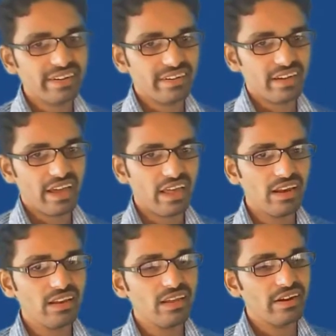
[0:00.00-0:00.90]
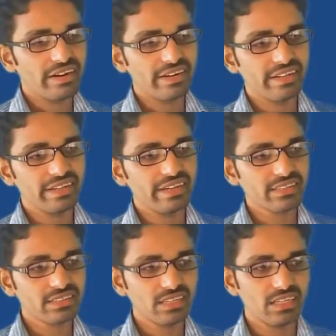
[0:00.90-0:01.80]
L
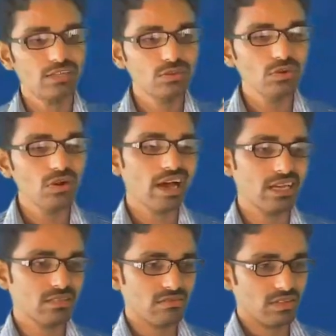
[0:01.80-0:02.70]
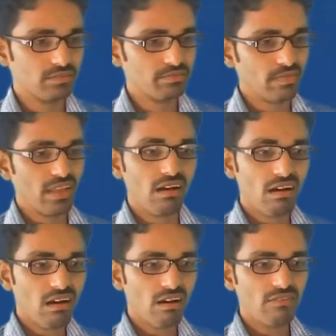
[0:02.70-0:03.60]
dx into I square.
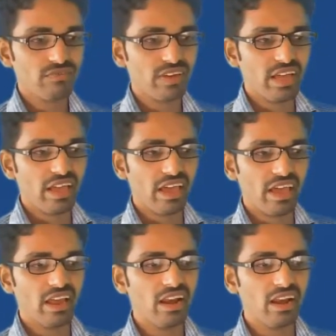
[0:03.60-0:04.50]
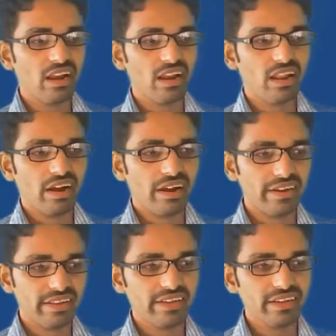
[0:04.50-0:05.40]
Half L
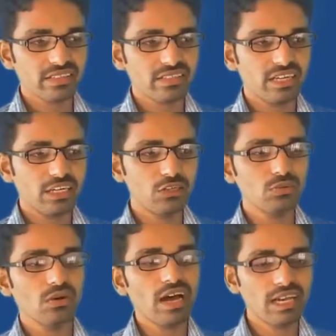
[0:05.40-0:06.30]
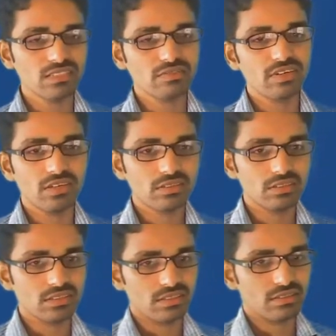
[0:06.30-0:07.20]
dx into I square you are going
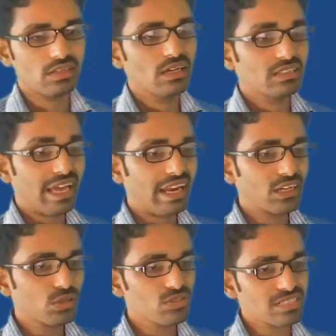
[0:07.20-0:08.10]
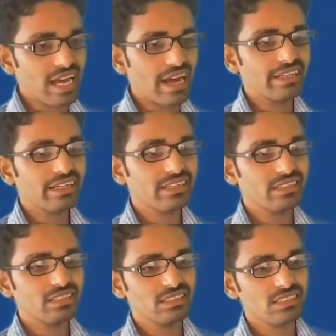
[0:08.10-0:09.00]
to get. The electrostatic
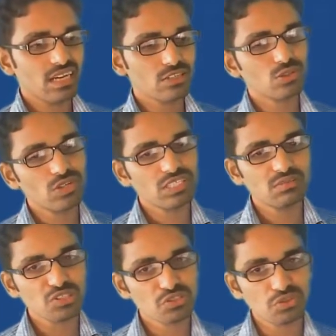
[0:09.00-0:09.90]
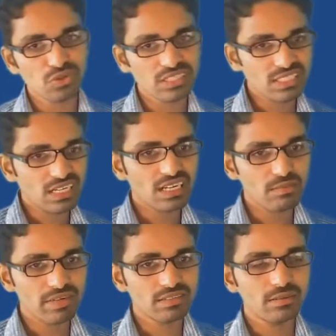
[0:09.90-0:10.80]
energy is also going to be stored in that
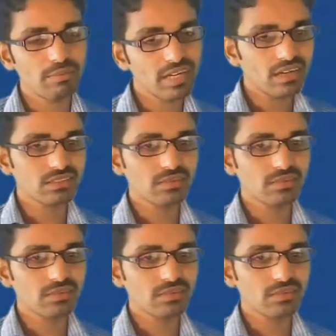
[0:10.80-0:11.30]
element, because